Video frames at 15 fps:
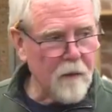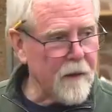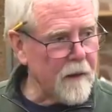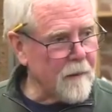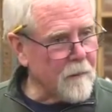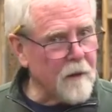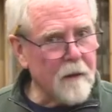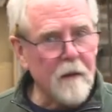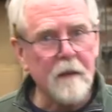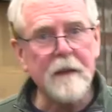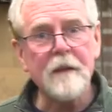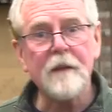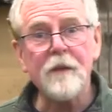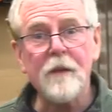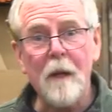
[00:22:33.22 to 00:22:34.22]
Okay, I'm going to
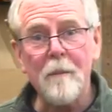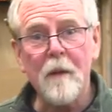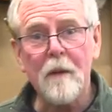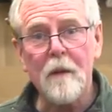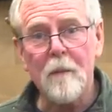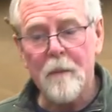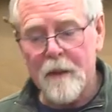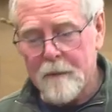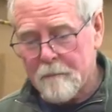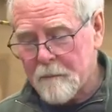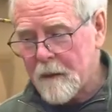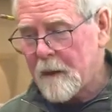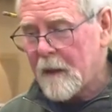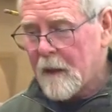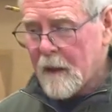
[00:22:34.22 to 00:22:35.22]
clean this up a little bit.
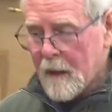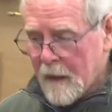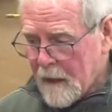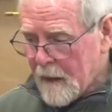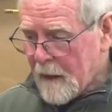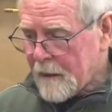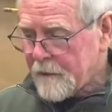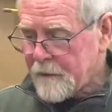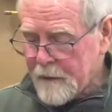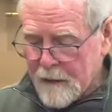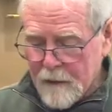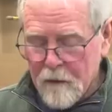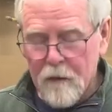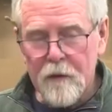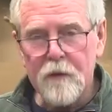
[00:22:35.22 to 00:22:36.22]

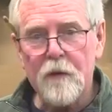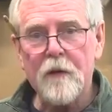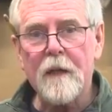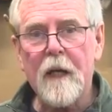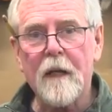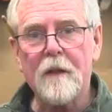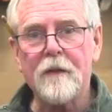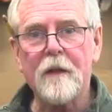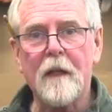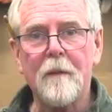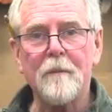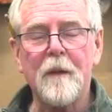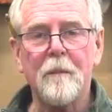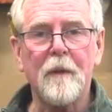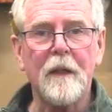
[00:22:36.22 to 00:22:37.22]
Then I'm going to show you how to
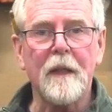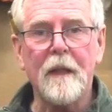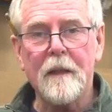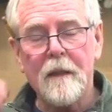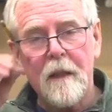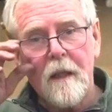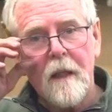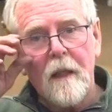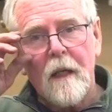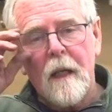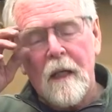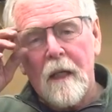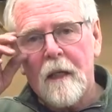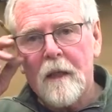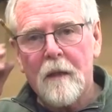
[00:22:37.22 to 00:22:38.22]
set up the plane,
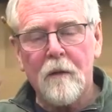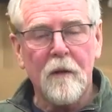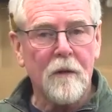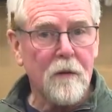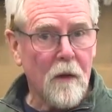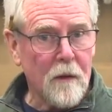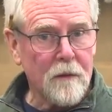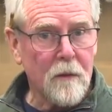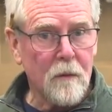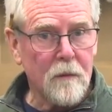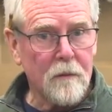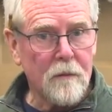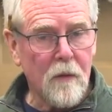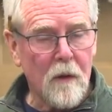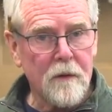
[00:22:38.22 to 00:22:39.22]
and I'm going to
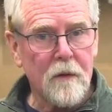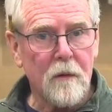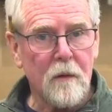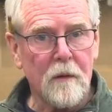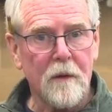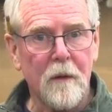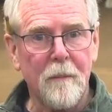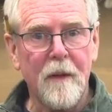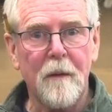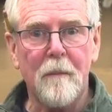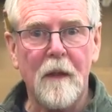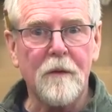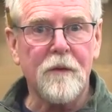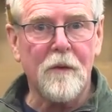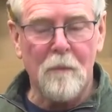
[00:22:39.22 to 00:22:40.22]
talk to you a little bit
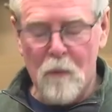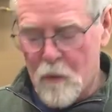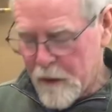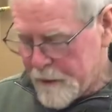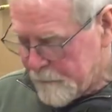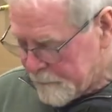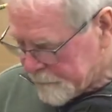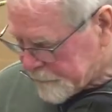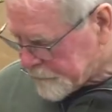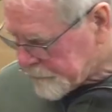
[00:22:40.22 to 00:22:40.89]
about some wood.